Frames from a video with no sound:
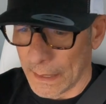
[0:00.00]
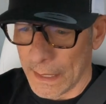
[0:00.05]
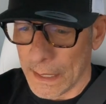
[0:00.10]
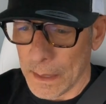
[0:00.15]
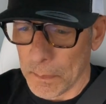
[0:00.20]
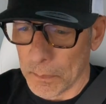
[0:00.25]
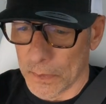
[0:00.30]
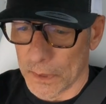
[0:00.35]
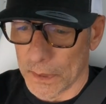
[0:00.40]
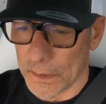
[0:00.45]

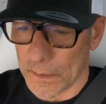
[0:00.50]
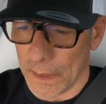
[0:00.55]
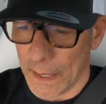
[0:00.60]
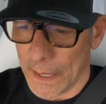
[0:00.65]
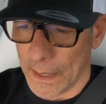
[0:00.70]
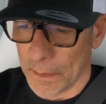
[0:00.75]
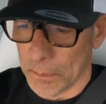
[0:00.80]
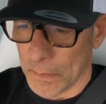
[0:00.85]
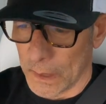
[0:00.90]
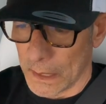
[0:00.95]
aimed
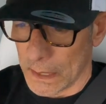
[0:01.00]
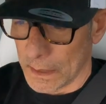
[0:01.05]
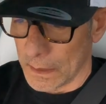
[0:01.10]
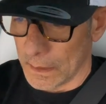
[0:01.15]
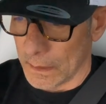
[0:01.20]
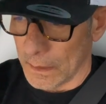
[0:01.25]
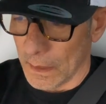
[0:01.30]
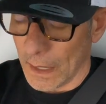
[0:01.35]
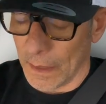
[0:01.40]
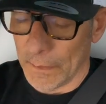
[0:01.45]
at me.
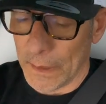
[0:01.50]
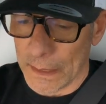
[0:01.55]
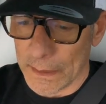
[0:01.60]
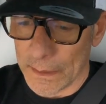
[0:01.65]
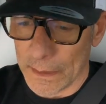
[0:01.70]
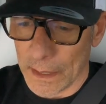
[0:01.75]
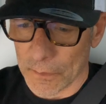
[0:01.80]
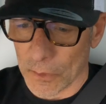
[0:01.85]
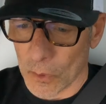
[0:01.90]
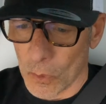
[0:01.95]
I mean,
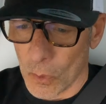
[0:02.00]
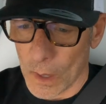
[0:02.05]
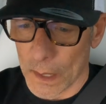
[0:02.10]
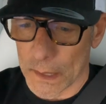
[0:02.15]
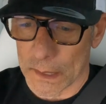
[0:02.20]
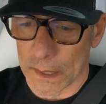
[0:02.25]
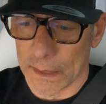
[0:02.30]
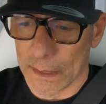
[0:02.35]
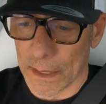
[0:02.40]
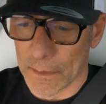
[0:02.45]
it never
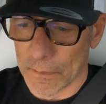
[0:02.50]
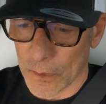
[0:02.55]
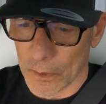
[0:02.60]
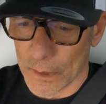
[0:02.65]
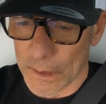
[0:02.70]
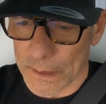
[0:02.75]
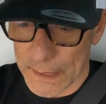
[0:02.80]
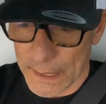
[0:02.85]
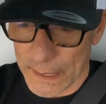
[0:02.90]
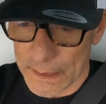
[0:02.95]
was. I
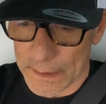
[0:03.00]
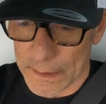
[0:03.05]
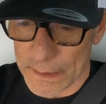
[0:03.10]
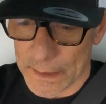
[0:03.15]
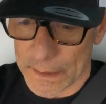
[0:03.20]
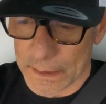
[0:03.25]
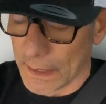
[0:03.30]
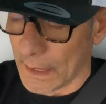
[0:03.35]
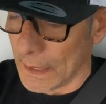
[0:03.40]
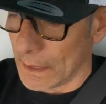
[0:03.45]
never intended
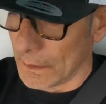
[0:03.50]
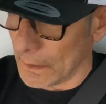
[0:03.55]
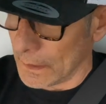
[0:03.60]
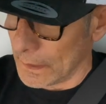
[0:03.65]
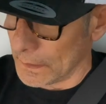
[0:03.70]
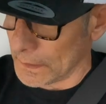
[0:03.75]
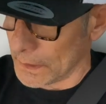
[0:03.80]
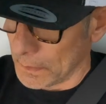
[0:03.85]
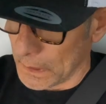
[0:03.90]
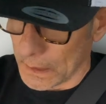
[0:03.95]
it
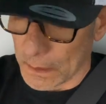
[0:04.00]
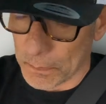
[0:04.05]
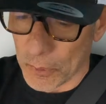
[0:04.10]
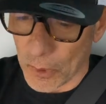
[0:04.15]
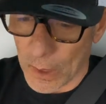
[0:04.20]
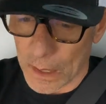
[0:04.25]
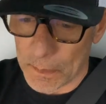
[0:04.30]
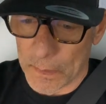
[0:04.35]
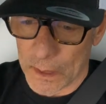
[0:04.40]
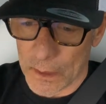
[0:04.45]
to be a
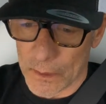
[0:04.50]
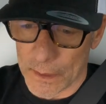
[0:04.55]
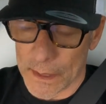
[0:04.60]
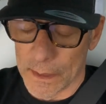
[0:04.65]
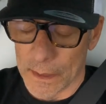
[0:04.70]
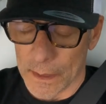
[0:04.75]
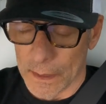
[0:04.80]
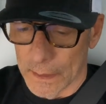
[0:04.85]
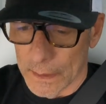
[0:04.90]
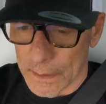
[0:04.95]

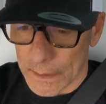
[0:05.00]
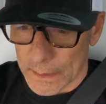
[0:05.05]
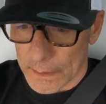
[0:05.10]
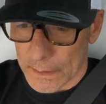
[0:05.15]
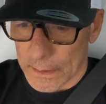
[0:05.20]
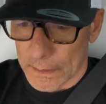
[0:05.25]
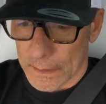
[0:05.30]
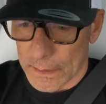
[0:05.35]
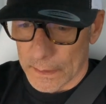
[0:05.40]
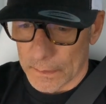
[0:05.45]
primary
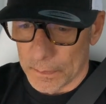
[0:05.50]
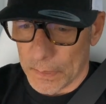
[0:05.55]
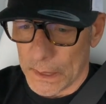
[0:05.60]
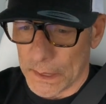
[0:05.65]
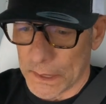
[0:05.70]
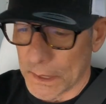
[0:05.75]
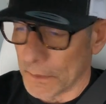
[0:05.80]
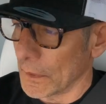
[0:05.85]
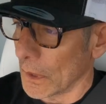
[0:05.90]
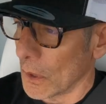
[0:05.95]

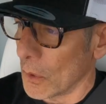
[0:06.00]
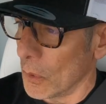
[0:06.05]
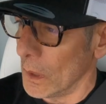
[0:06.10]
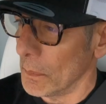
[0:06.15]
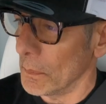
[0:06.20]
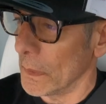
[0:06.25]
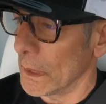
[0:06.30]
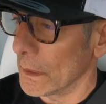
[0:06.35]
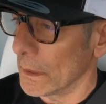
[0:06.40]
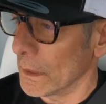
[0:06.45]
piece of
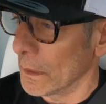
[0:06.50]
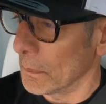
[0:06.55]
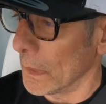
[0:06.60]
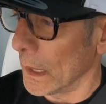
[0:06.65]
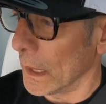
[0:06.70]
equipment in